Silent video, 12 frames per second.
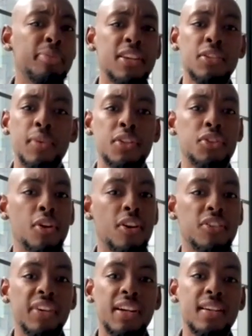birthplace of
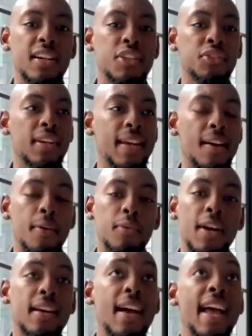Ray Charles, very country
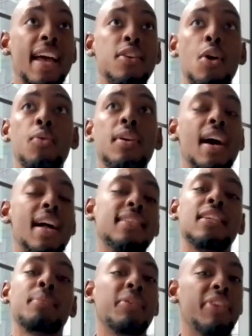town, right? I had
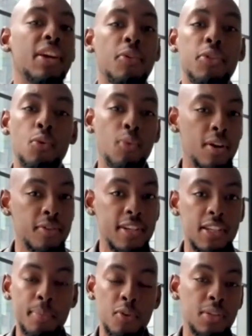no concept of health or
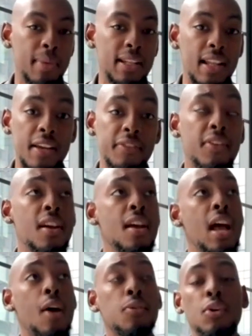wellness most of my
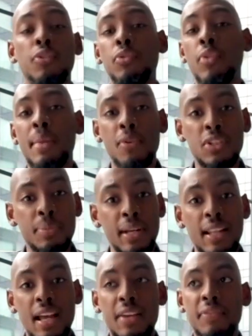life. I was overweight
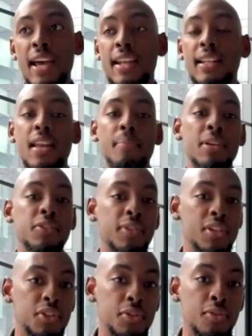most of my life. I had a lot
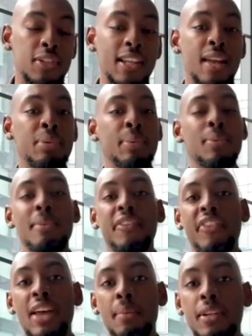of mental issues. A lot of
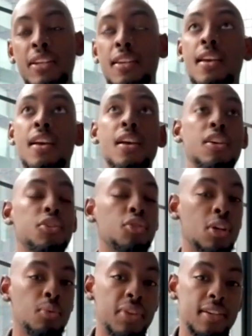people in my family
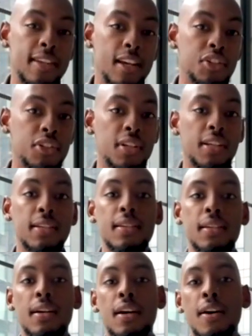struggled with
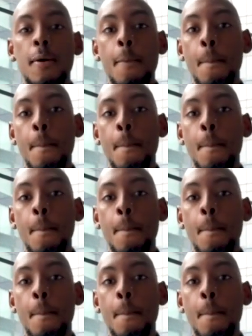addiction,